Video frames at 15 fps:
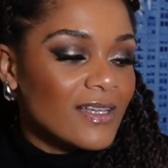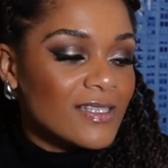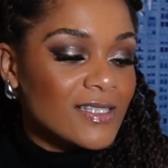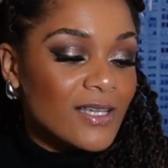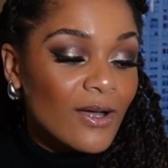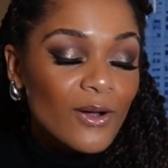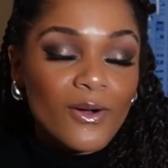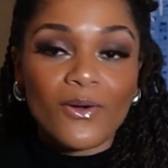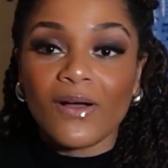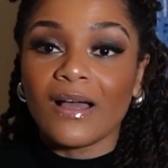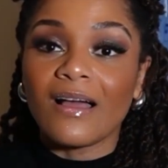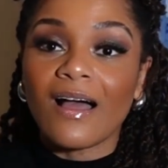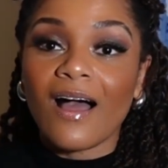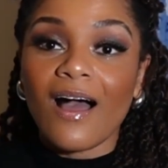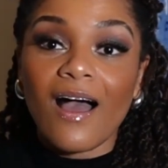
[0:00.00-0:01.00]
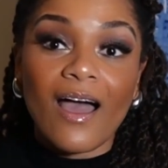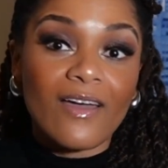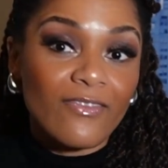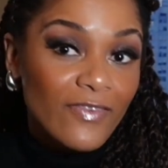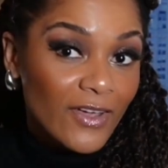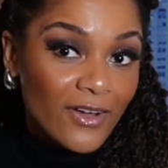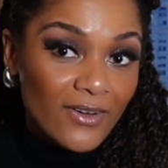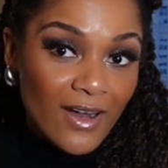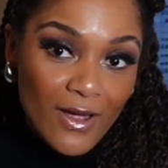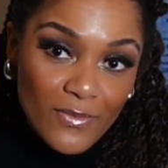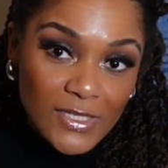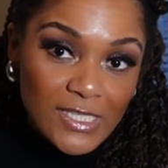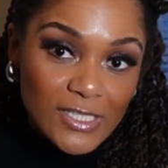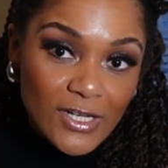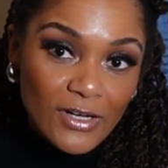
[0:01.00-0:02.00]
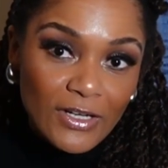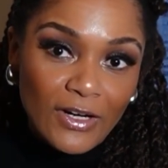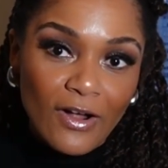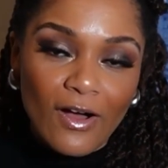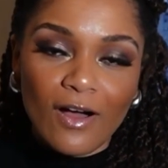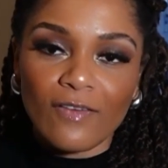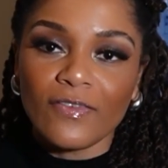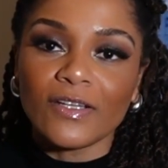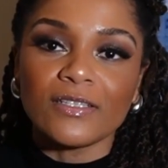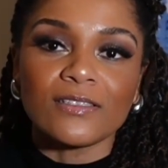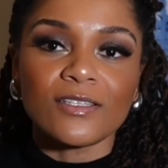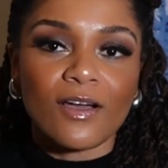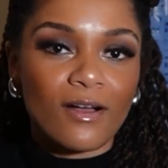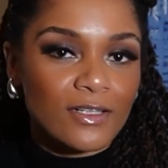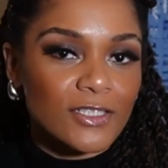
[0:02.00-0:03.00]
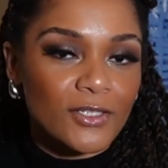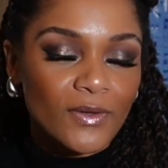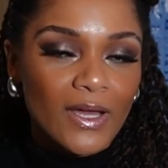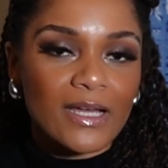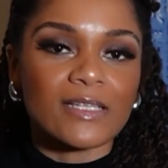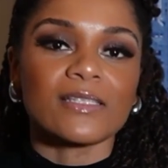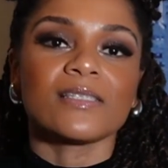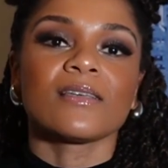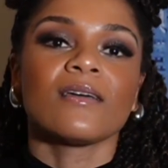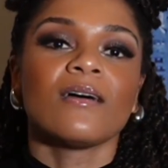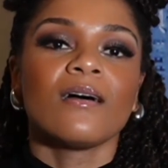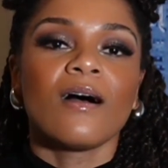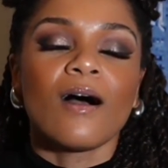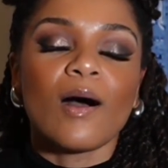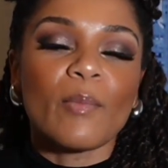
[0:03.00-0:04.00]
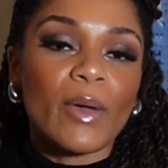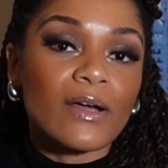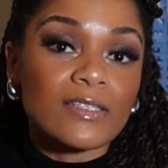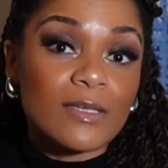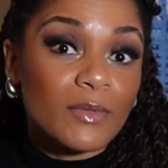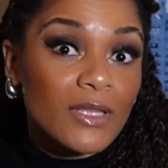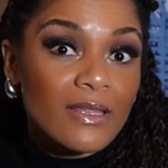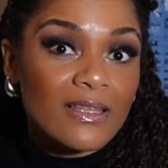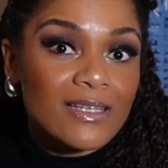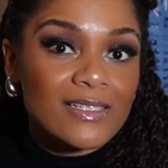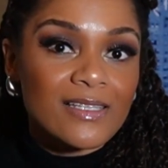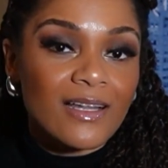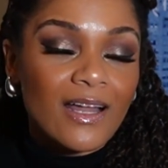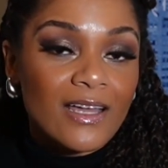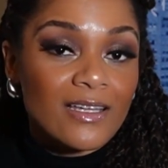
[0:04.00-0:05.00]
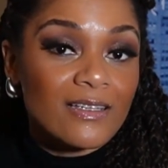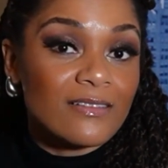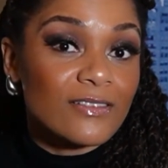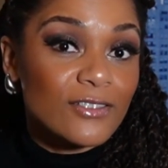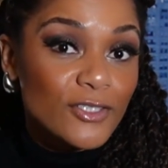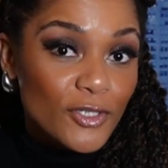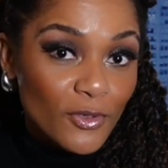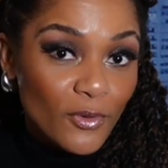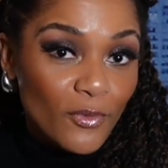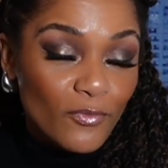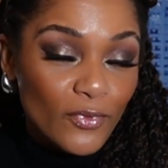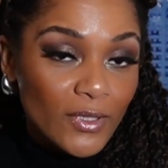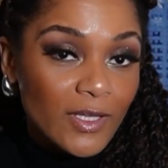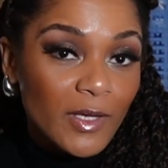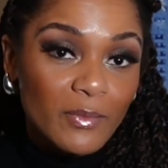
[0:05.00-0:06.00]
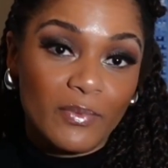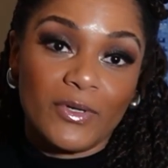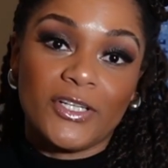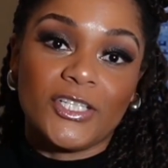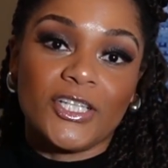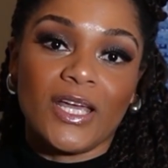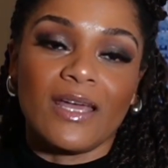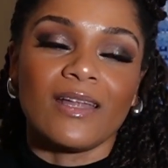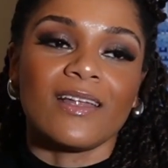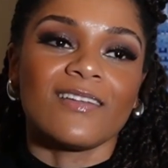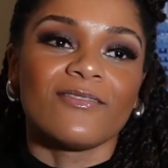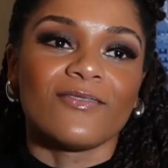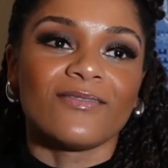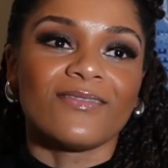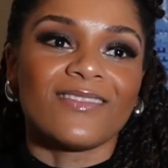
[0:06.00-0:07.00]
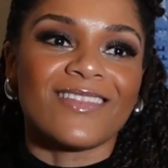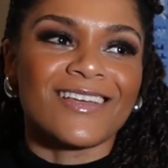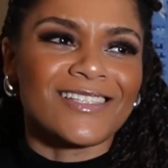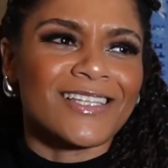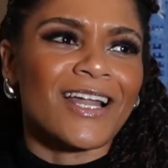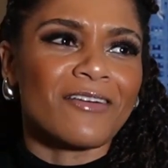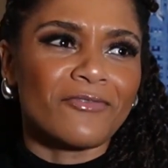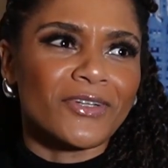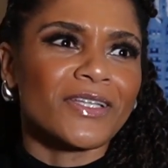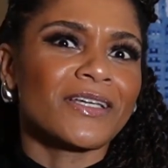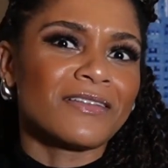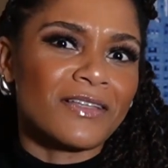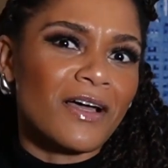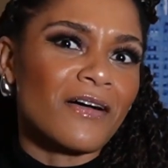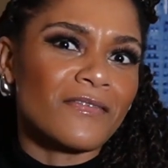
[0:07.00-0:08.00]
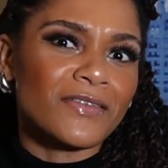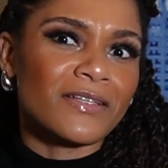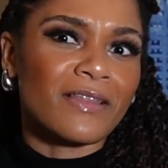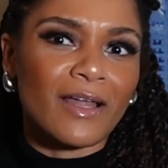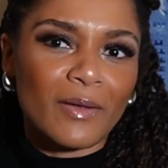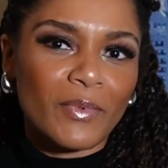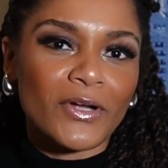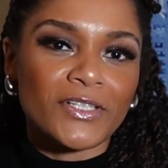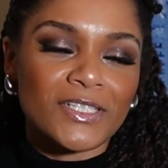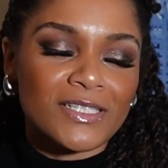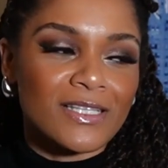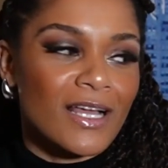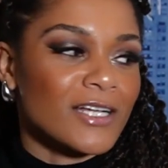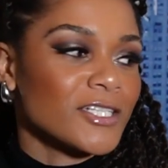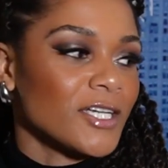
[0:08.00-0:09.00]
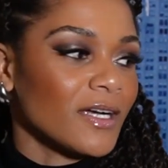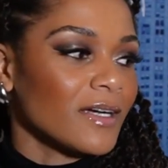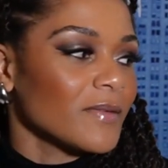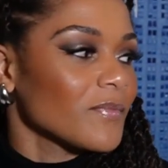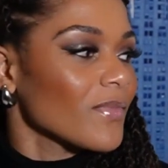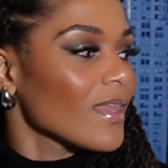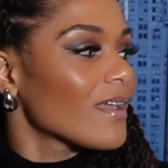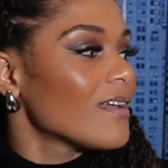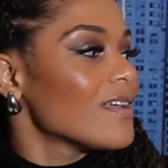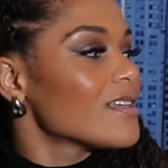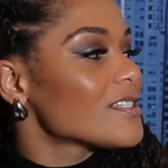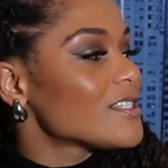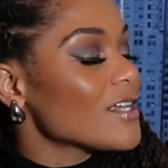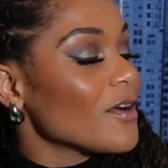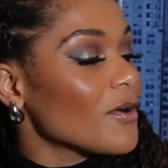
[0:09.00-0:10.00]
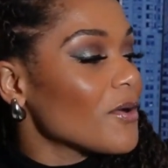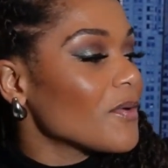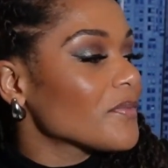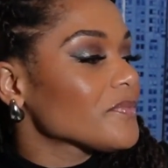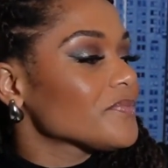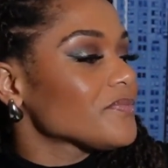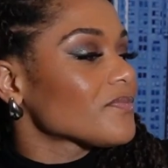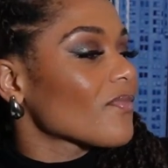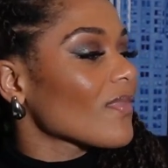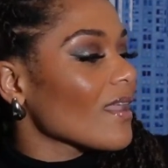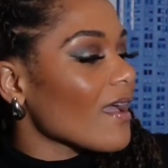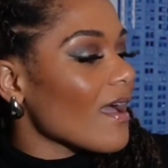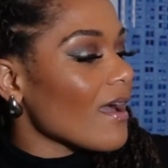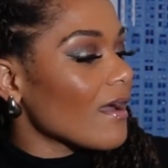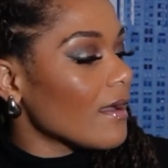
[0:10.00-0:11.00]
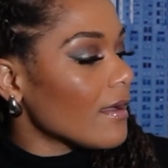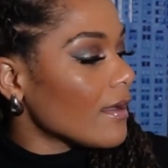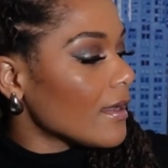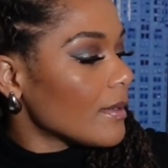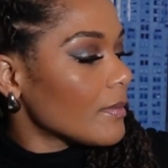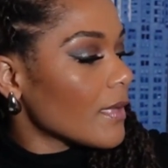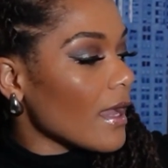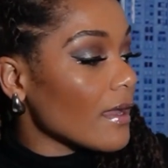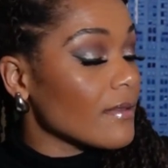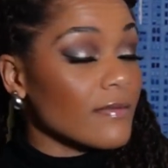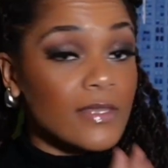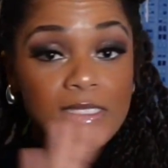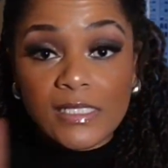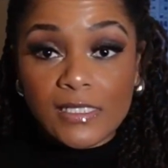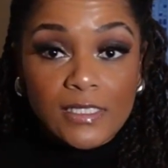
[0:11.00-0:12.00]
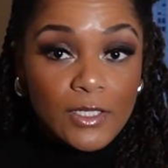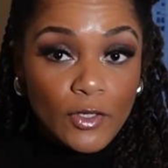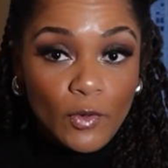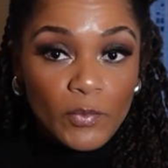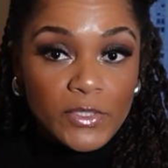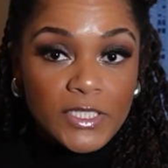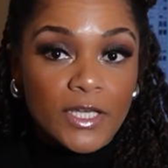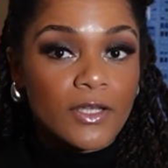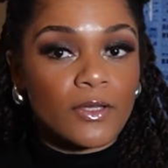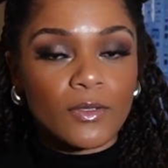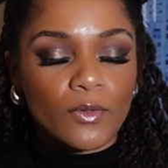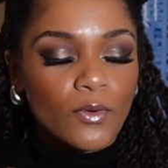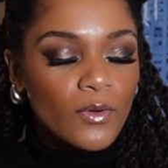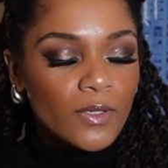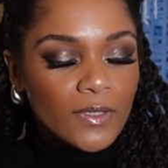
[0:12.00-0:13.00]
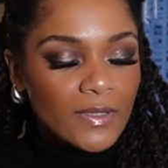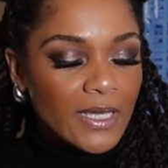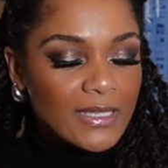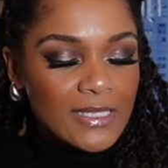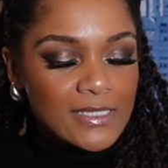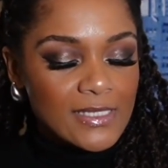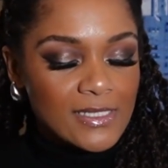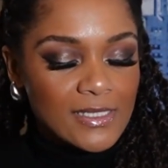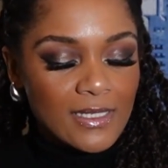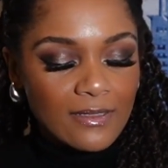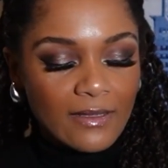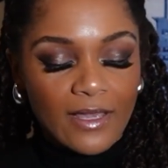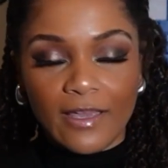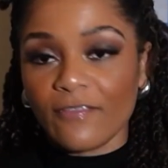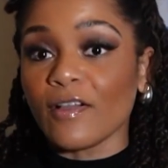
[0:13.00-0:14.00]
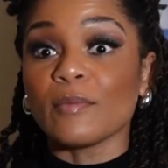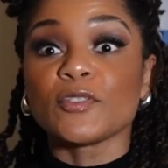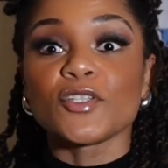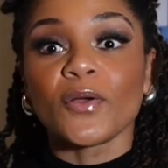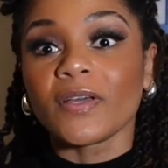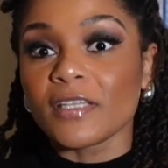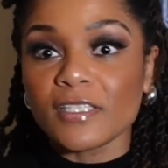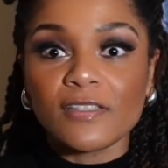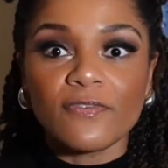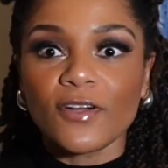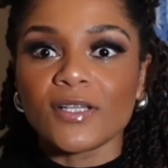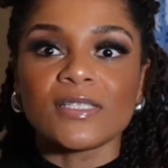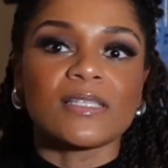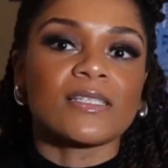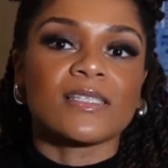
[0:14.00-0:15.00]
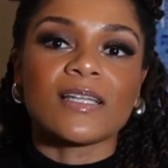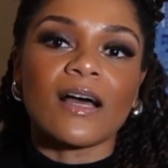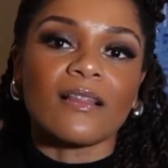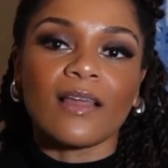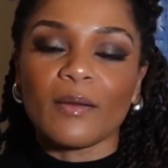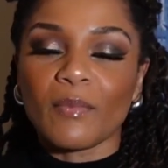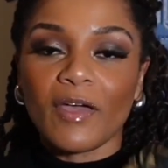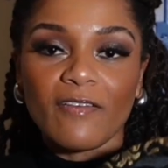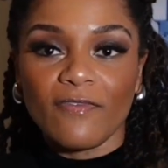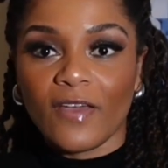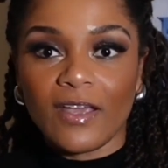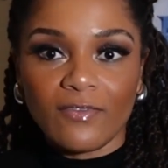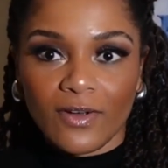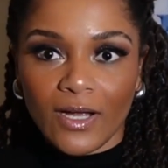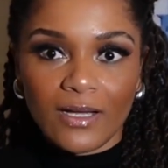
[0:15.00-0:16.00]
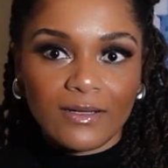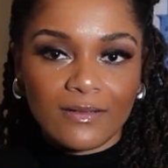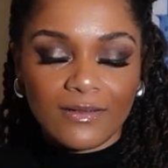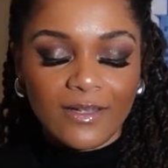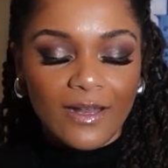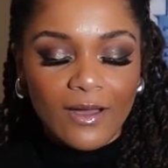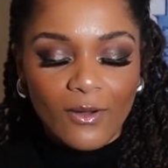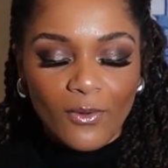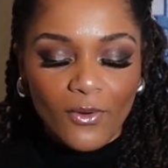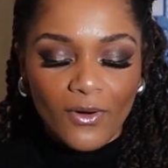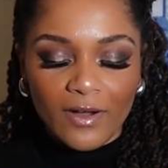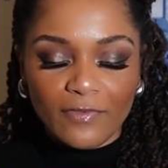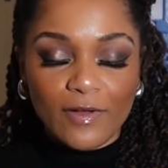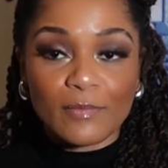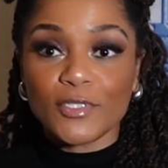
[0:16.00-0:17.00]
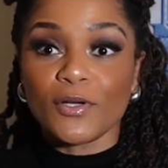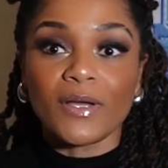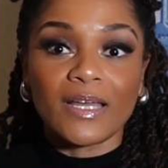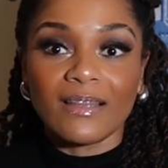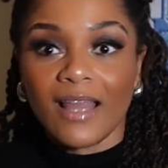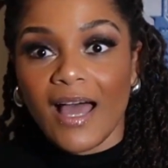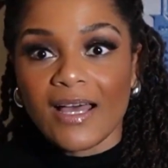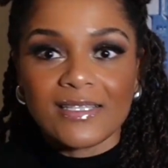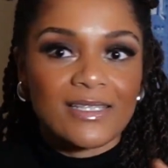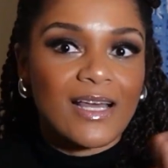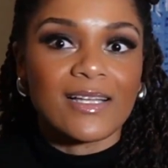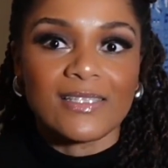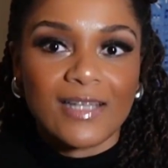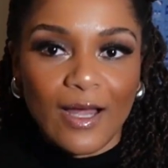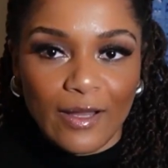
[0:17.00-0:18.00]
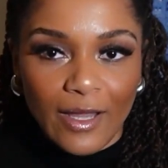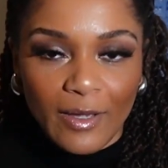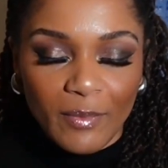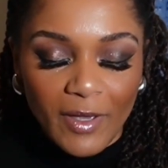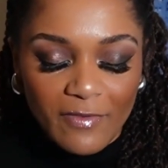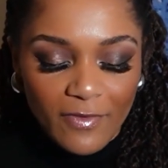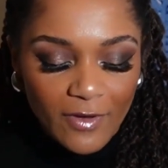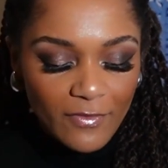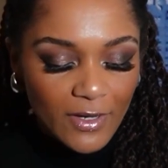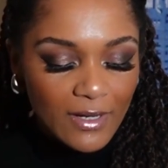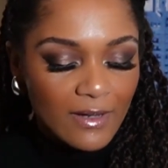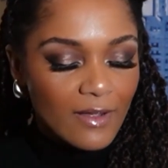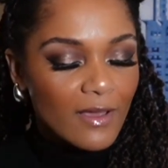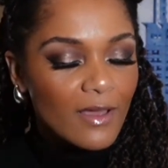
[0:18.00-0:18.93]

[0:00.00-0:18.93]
So I figured I would start it off and talk to you guys about some of the things that I do really appreciate and things that I really loved that I purchased last year. So um, this is in no particular order. Like this isn't like if I'm showing this first, it's not like my favorite, you know, or if I'm showing it last, that's not like my favorite.